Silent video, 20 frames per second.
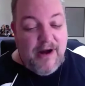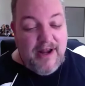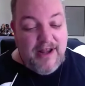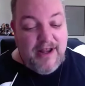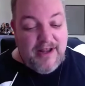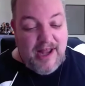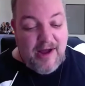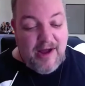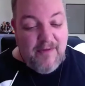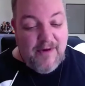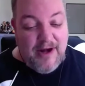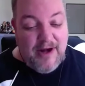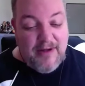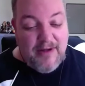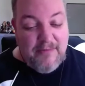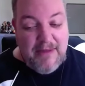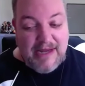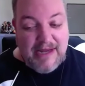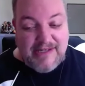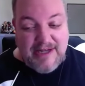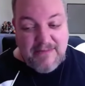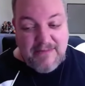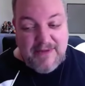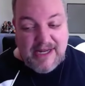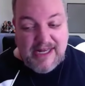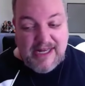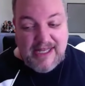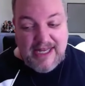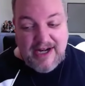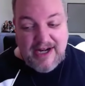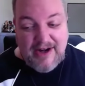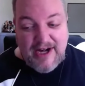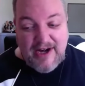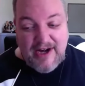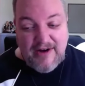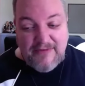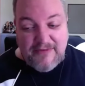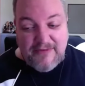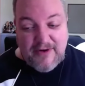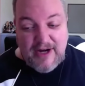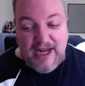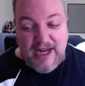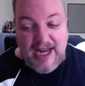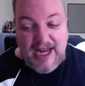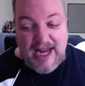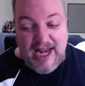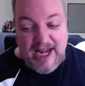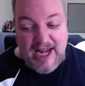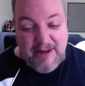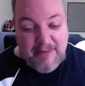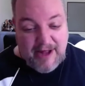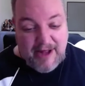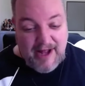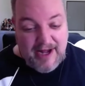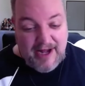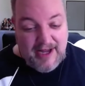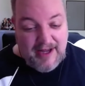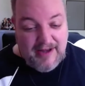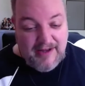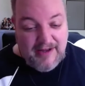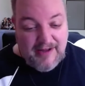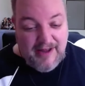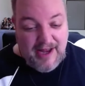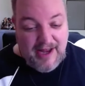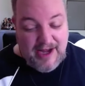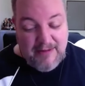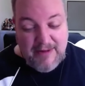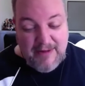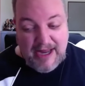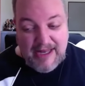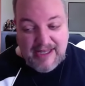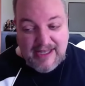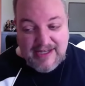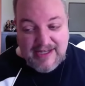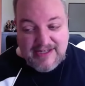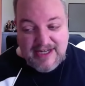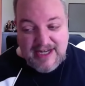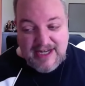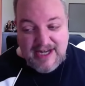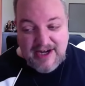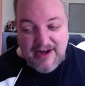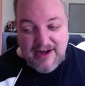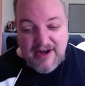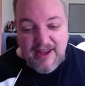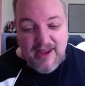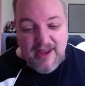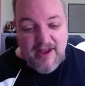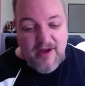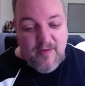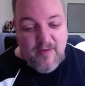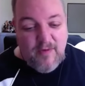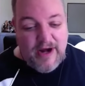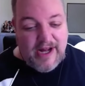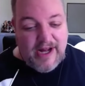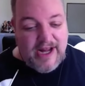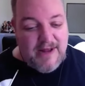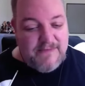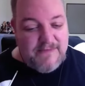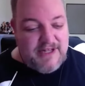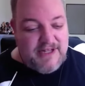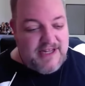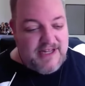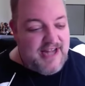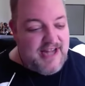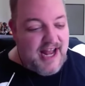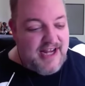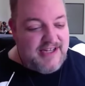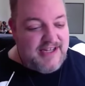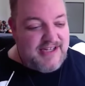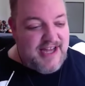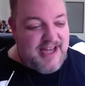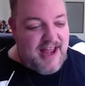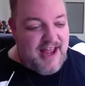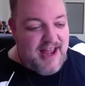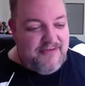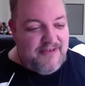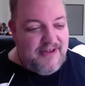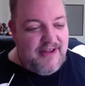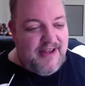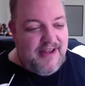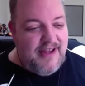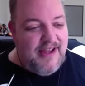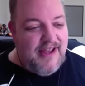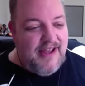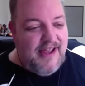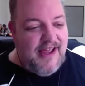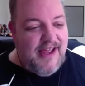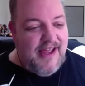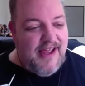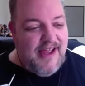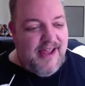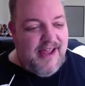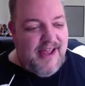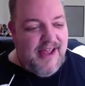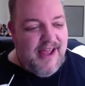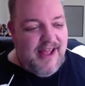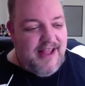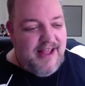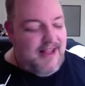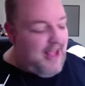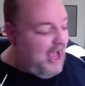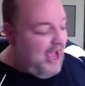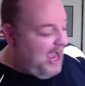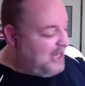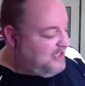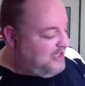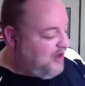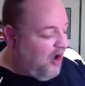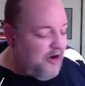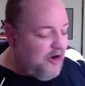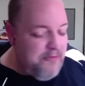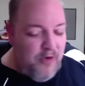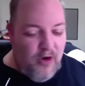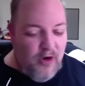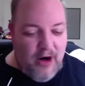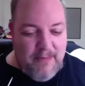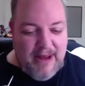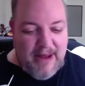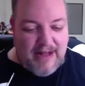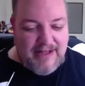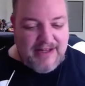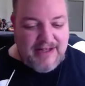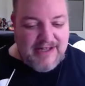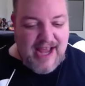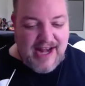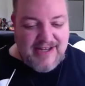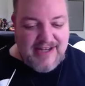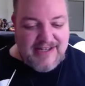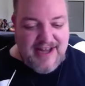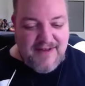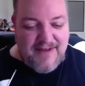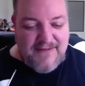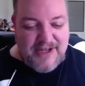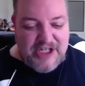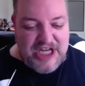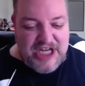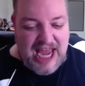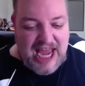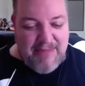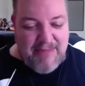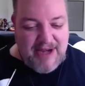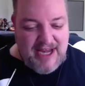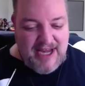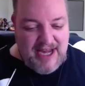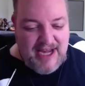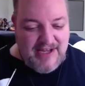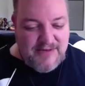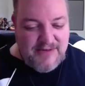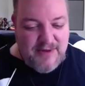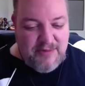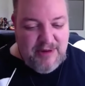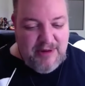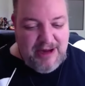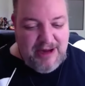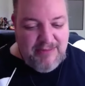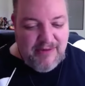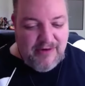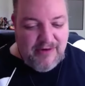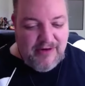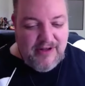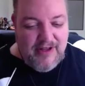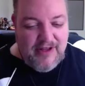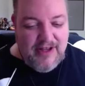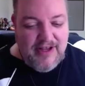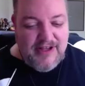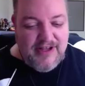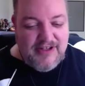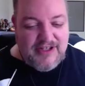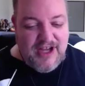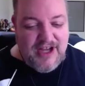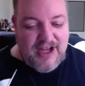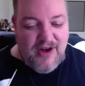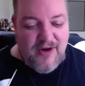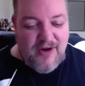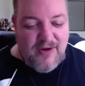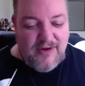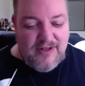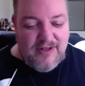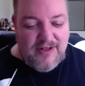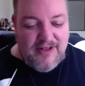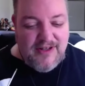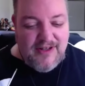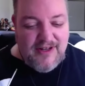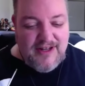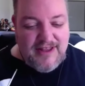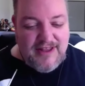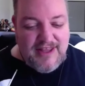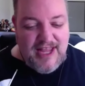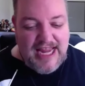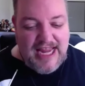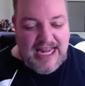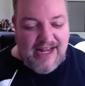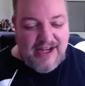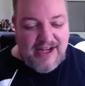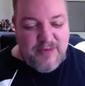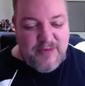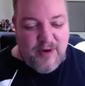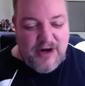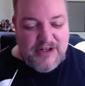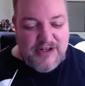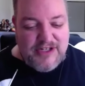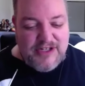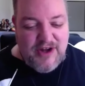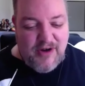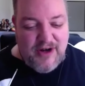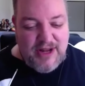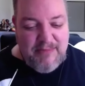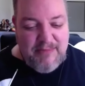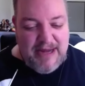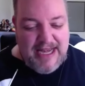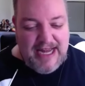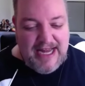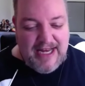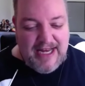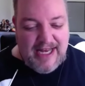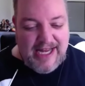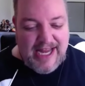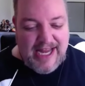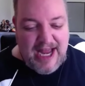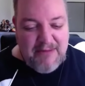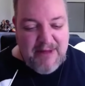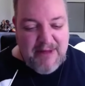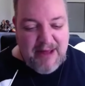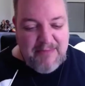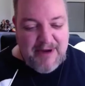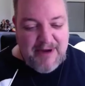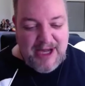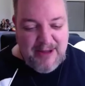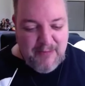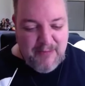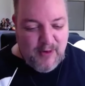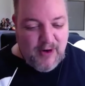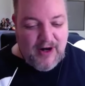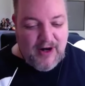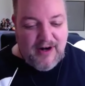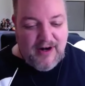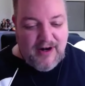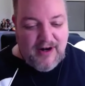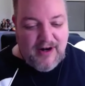to I want to make something clear here for anybody, anybody listening here. When it comes to this kind of stuff, I talk more about this kind of stuff in Japanese with people, so the English words don't immediately come up anymore.